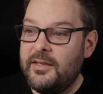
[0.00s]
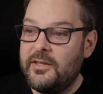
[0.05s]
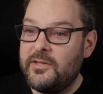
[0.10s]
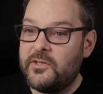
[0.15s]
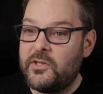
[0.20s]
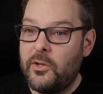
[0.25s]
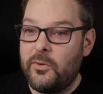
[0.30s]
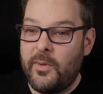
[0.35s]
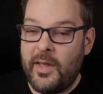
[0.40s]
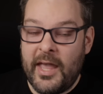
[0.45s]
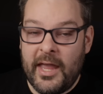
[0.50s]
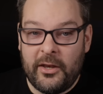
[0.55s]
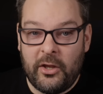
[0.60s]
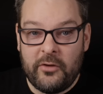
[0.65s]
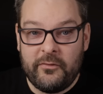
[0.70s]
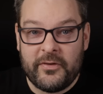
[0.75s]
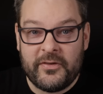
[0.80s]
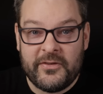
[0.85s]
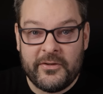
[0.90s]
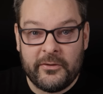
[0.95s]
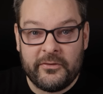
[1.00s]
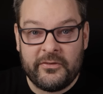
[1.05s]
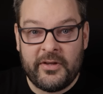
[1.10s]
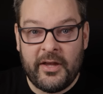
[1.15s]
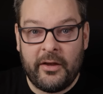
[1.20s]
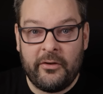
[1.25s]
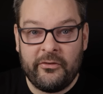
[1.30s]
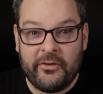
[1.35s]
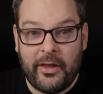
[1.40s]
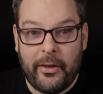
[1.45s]
So head over to your
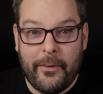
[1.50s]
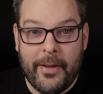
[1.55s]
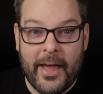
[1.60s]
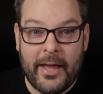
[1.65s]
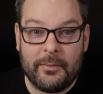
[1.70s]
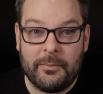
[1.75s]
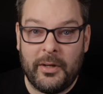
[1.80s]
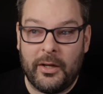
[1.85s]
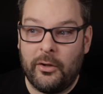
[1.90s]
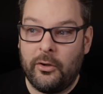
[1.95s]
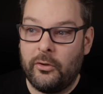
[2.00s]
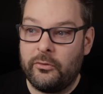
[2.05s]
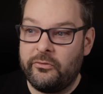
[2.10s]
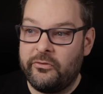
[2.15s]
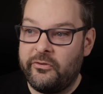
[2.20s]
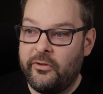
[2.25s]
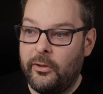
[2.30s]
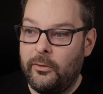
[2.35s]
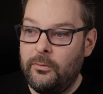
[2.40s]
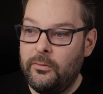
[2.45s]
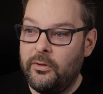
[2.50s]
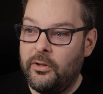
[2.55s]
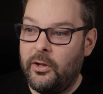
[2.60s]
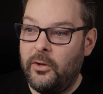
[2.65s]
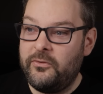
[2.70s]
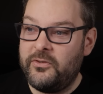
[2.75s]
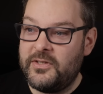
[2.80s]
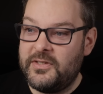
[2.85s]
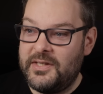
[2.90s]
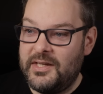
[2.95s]
Tailscale admin console,
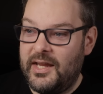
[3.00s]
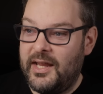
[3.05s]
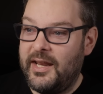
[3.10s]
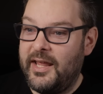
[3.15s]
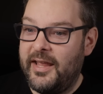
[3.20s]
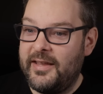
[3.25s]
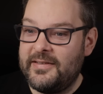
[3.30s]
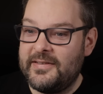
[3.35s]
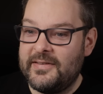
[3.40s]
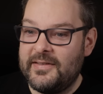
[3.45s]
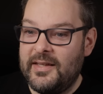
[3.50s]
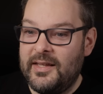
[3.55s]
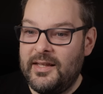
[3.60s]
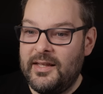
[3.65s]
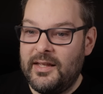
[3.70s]
go to DNS,